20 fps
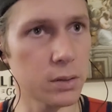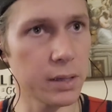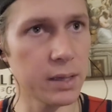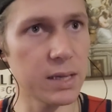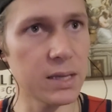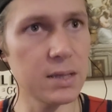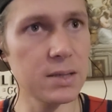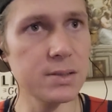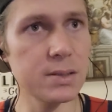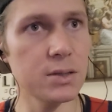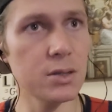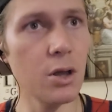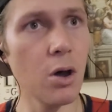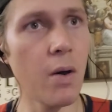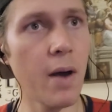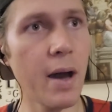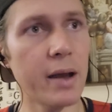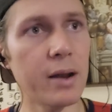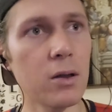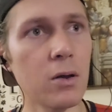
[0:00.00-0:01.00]
Like, he doesn't know
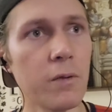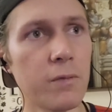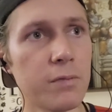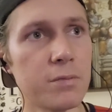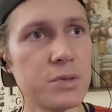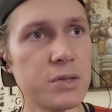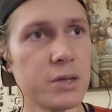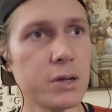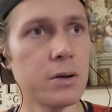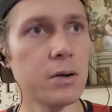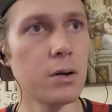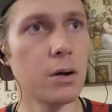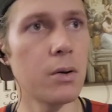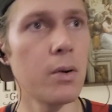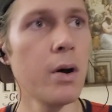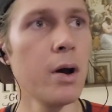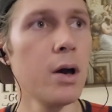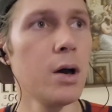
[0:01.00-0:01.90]
how to go from zero